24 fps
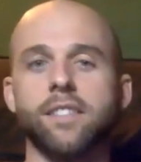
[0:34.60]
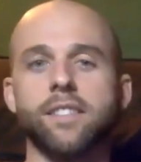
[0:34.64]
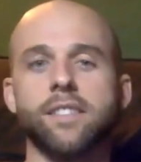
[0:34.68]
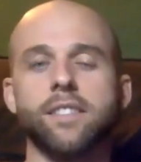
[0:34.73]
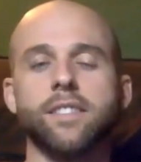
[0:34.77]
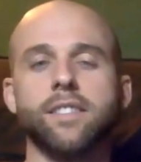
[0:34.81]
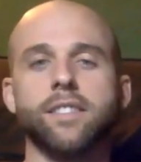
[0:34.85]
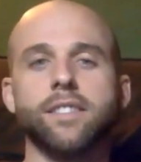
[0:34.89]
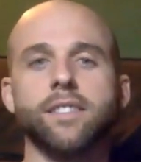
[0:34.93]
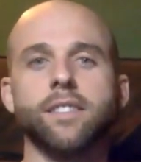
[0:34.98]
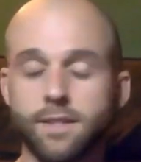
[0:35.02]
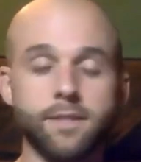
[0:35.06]

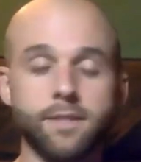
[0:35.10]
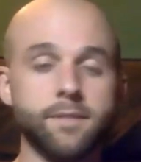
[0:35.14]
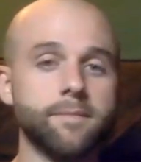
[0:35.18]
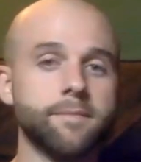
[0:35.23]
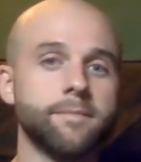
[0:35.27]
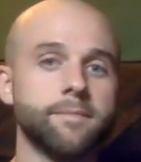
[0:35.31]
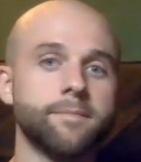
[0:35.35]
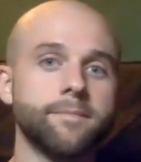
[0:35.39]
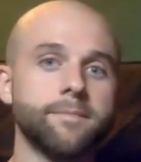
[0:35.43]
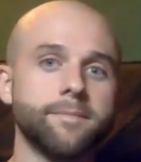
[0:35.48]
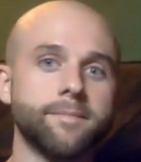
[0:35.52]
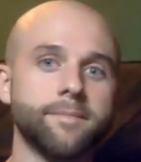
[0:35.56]

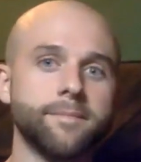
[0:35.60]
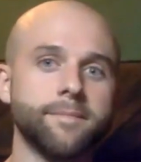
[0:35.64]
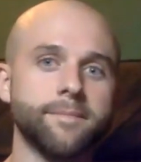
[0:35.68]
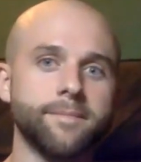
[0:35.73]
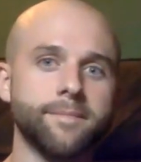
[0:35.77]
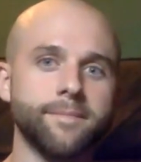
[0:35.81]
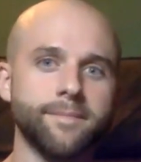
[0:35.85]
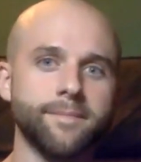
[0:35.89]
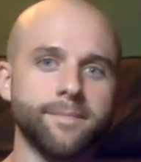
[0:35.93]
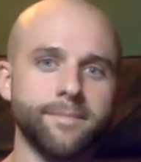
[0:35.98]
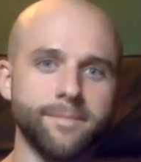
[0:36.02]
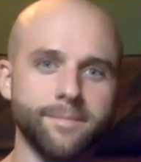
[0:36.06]

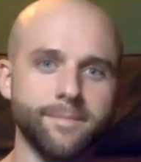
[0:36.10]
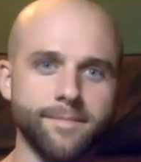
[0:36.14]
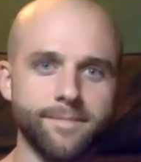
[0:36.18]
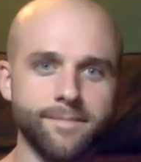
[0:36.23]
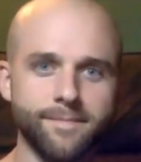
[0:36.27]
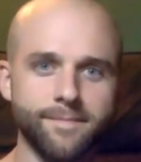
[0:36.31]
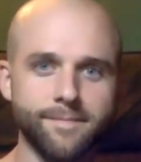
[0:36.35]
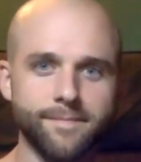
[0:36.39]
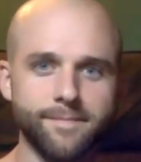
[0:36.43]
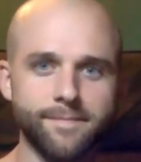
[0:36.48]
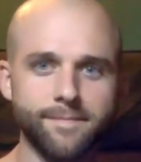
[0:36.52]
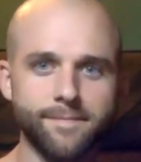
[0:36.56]

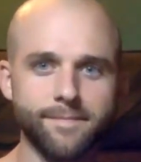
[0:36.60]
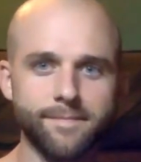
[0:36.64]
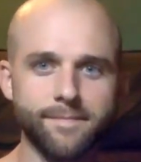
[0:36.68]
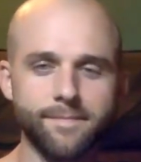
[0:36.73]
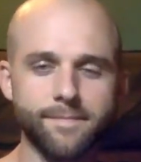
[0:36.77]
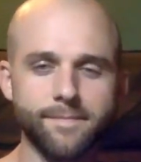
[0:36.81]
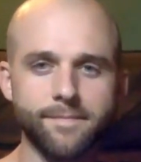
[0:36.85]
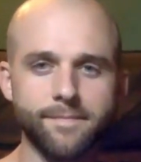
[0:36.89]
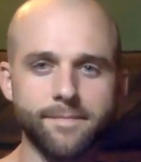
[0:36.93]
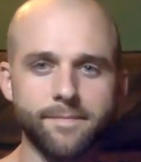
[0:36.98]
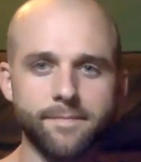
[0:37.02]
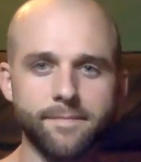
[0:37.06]

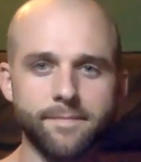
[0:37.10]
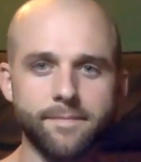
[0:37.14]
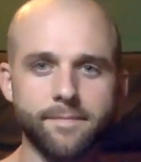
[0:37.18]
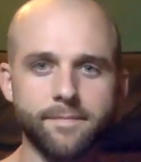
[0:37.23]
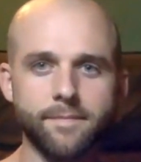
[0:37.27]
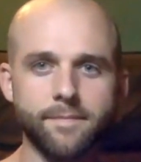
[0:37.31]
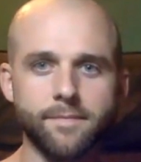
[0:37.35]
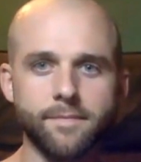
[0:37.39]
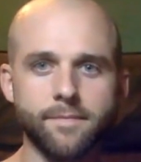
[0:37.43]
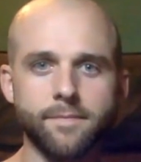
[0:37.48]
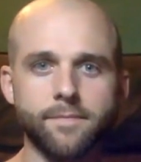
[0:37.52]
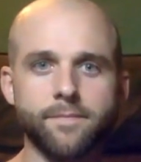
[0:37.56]

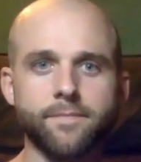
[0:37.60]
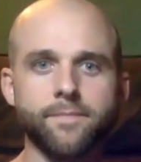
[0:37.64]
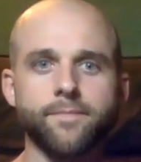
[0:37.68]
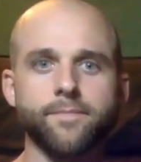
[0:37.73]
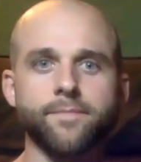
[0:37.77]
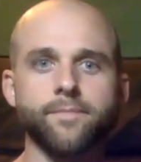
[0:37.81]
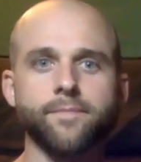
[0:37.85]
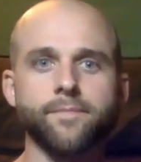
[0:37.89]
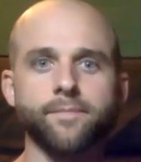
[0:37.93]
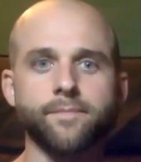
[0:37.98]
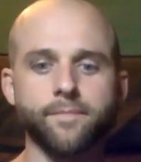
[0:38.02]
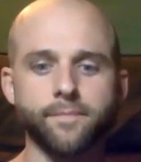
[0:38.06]

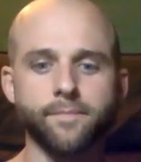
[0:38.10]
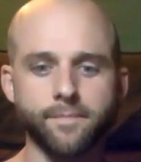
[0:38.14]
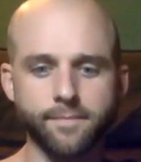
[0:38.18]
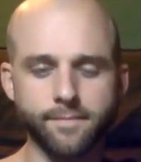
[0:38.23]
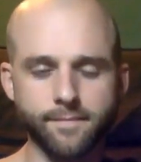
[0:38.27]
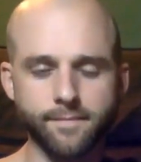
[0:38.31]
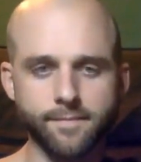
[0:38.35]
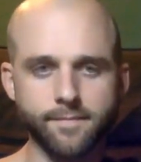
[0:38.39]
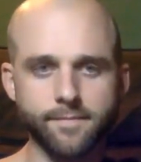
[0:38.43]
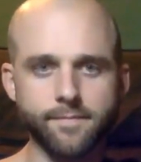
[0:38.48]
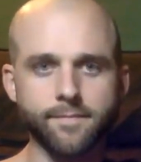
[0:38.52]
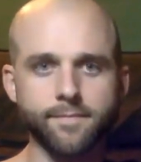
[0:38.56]

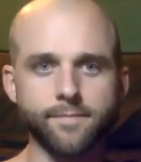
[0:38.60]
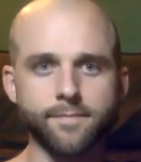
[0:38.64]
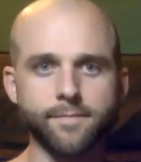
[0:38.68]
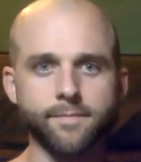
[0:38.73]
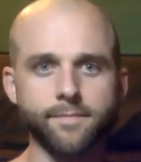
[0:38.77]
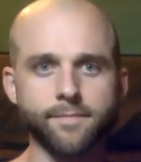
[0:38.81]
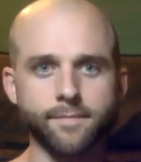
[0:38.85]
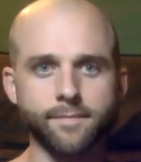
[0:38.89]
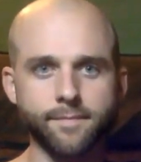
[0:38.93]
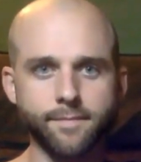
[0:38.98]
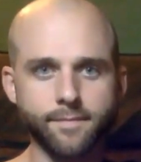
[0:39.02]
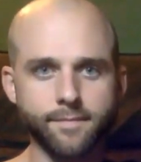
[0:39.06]

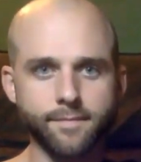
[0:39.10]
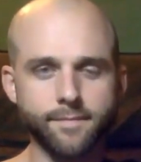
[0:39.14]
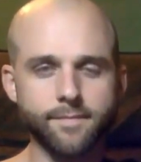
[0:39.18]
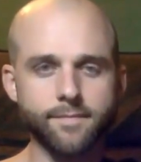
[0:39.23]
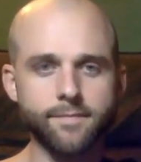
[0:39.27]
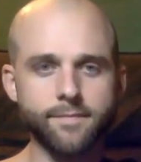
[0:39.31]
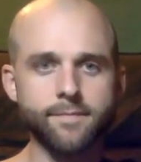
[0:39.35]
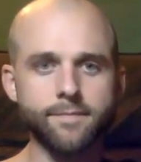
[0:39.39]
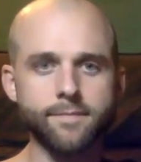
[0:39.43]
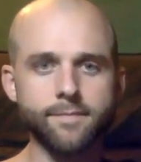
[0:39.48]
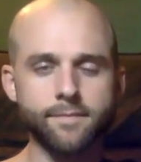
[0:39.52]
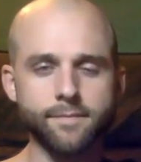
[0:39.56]

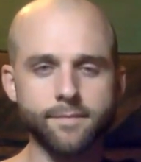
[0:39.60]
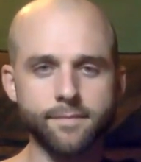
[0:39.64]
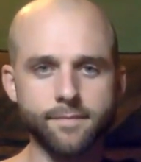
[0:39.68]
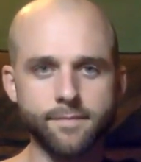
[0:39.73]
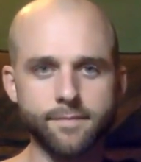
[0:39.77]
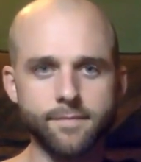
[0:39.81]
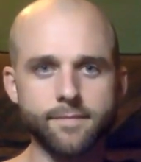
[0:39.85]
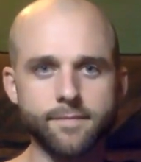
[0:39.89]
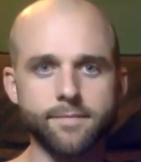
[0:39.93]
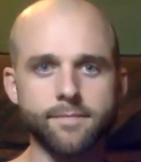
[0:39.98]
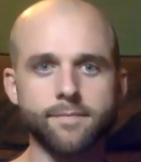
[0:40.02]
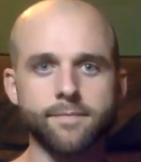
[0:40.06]

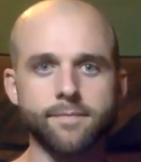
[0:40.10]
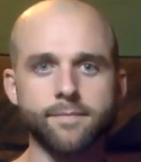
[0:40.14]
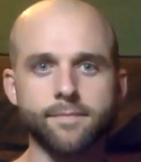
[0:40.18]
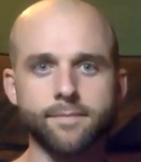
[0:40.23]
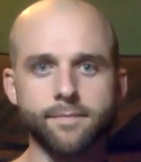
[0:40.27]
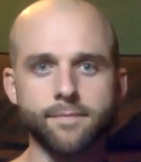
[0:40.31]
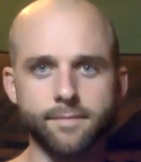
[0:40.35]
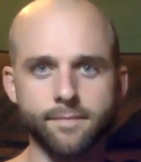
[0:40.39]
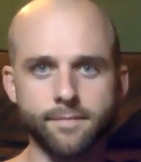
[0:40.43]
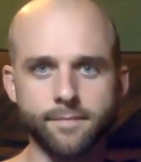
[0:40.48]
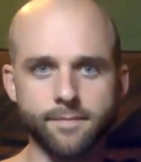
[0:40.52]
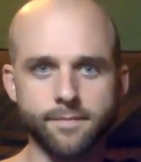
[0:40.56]

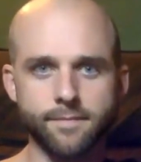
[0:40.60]
This person isn't speaking.